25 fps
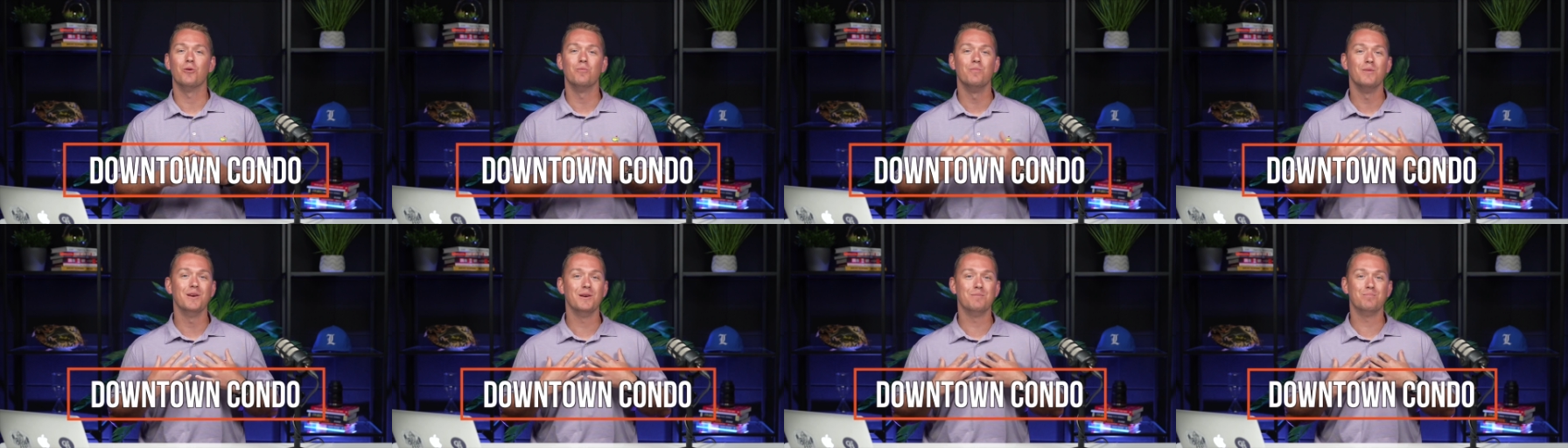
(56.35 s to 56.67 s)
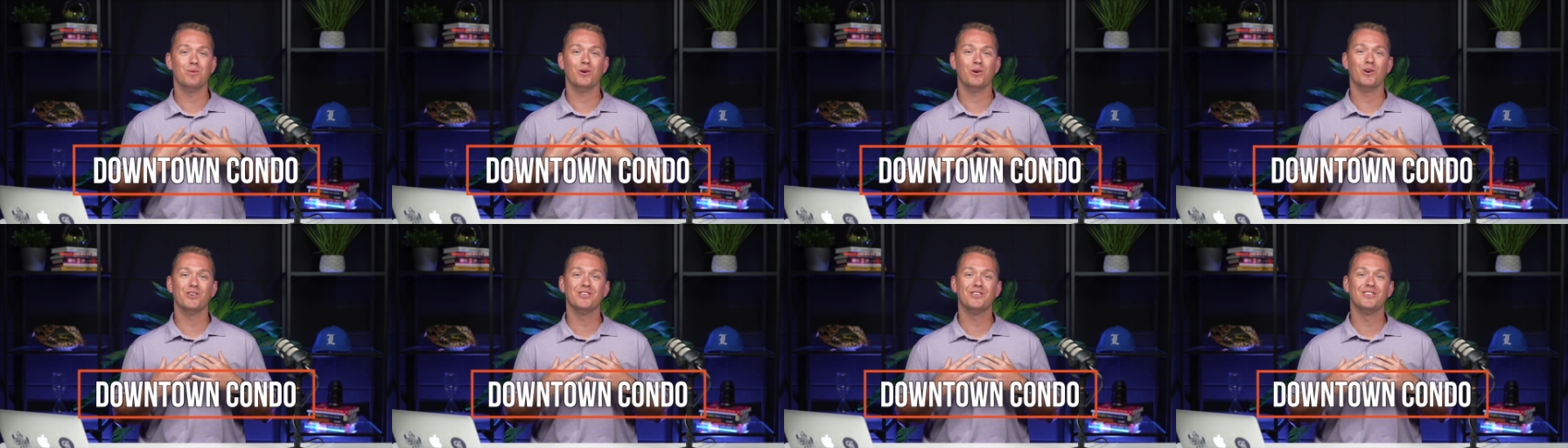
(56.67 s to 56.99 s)
Me
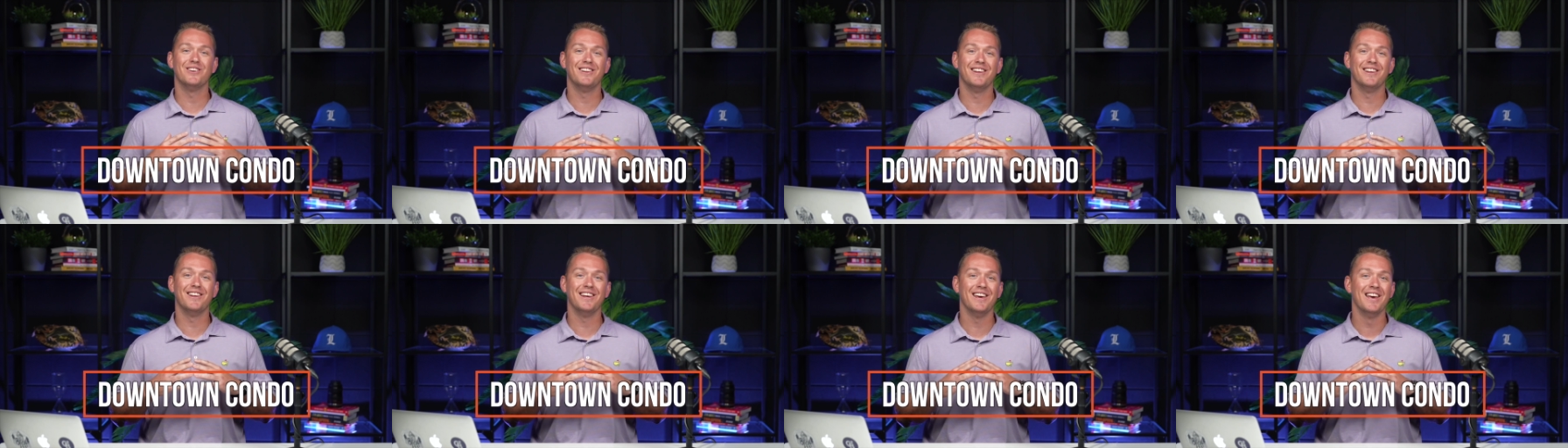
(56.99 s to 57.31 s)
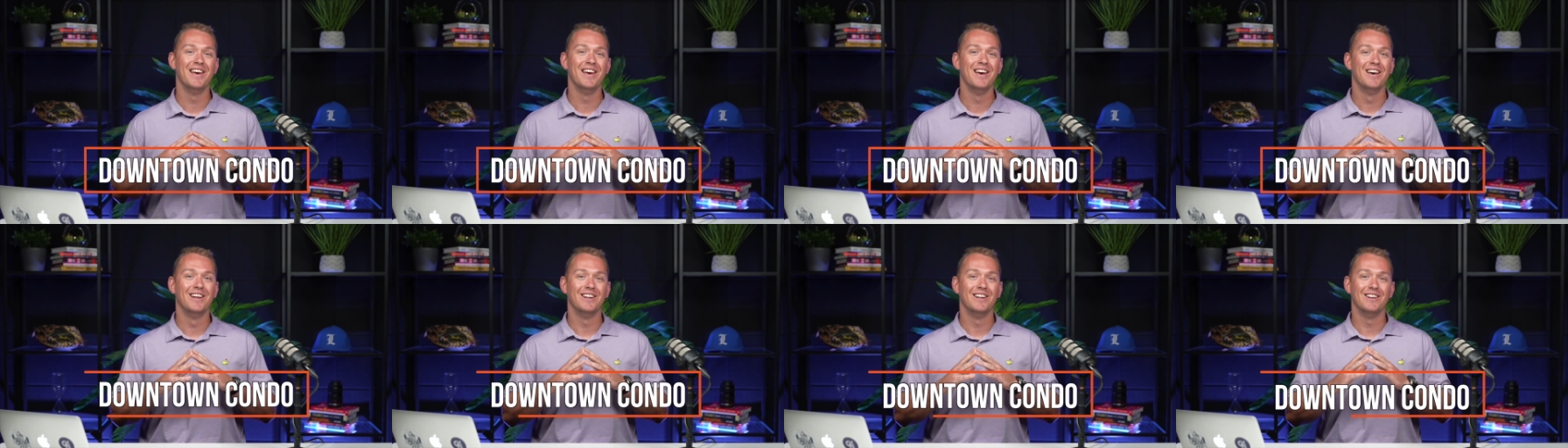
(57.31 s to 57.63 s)
personally,
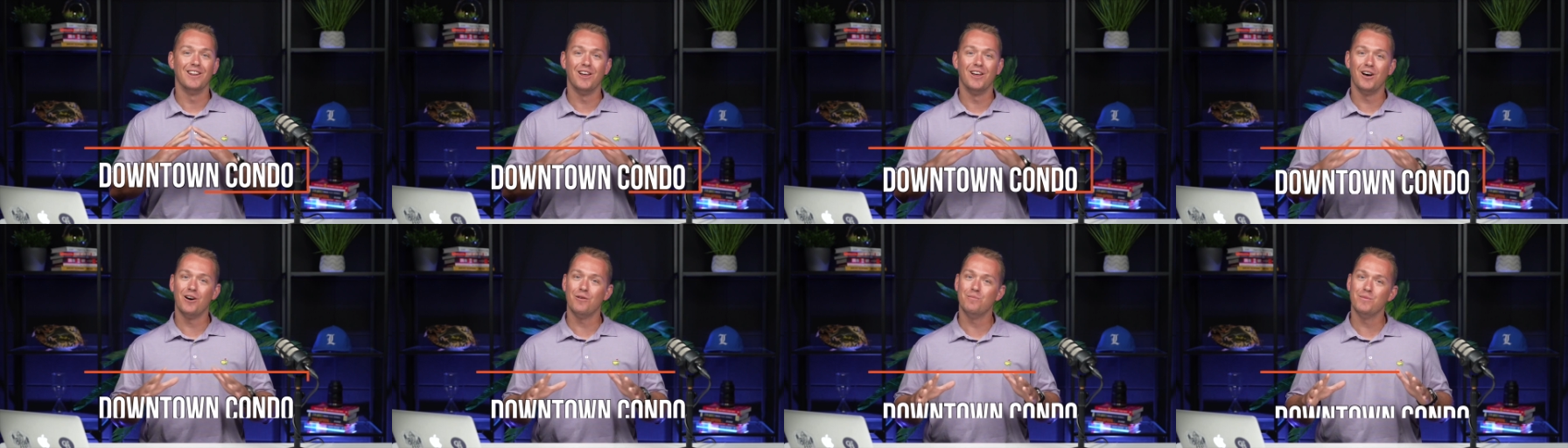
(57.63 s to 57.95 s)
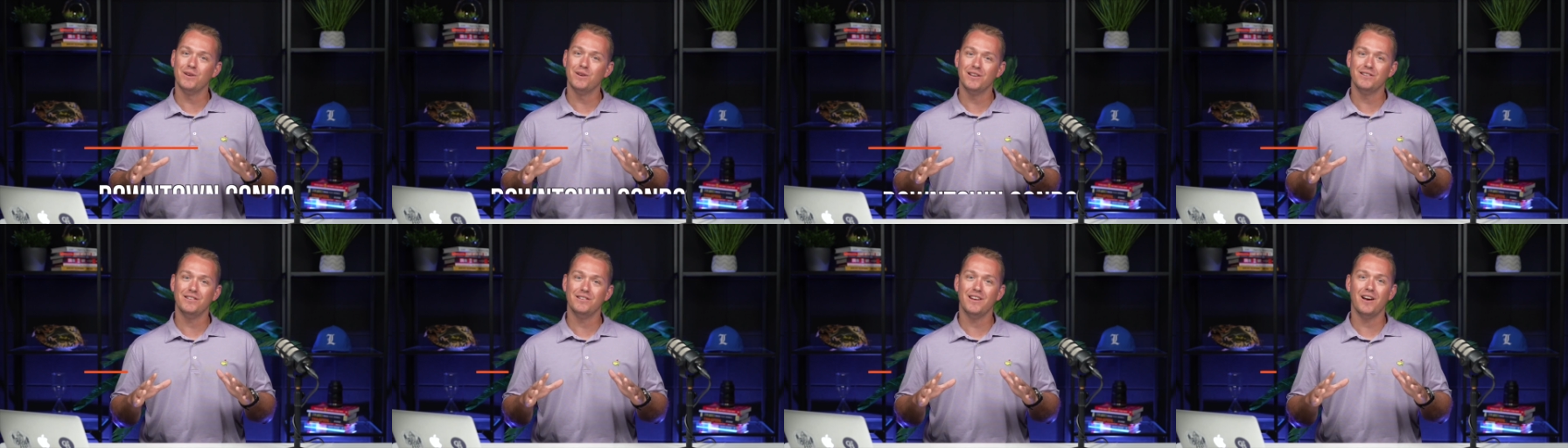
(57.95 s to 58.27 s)
love
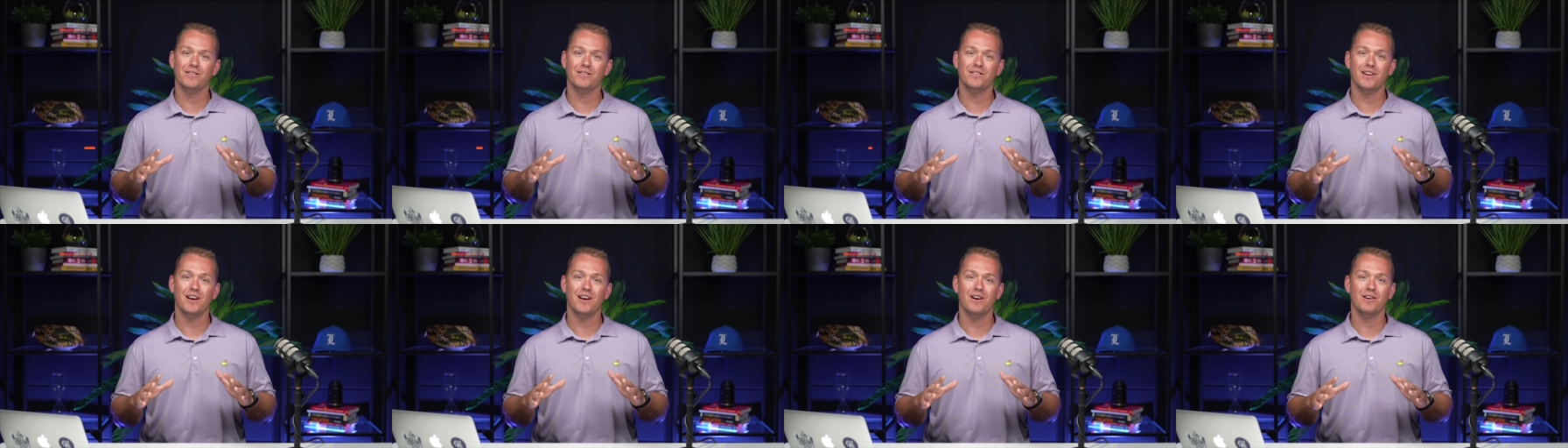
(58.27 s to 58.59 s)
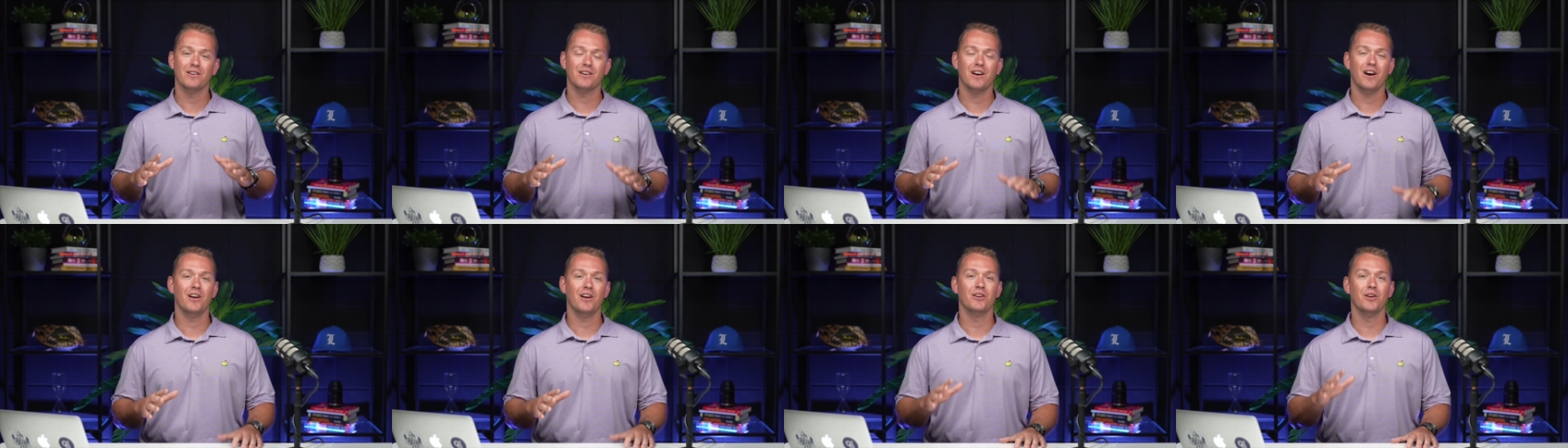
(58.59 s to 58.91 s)
me a downtown
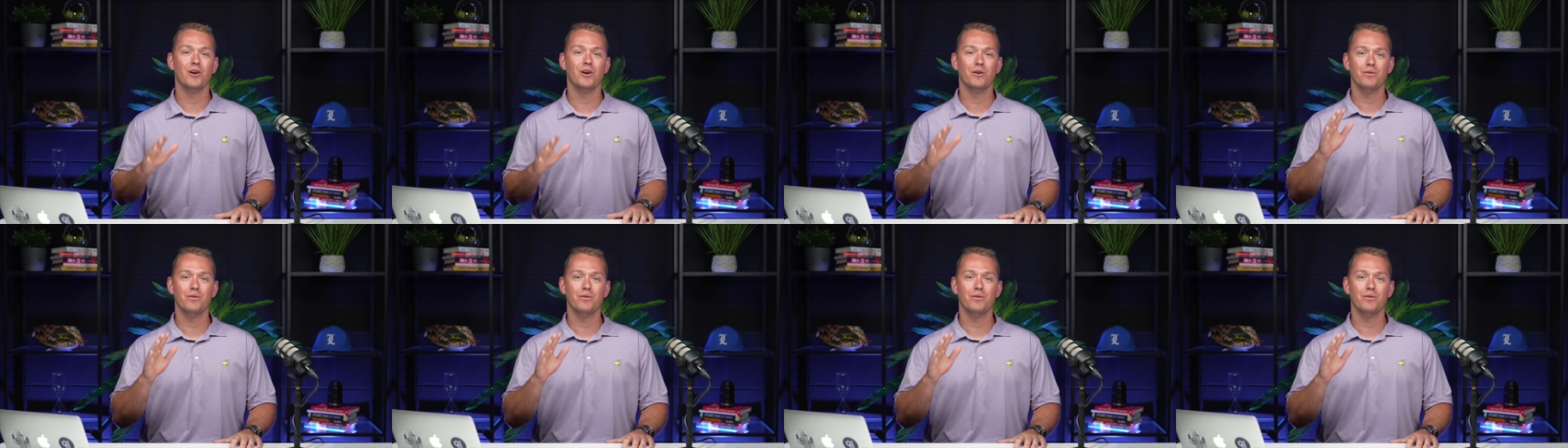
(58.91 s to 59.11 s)
condo.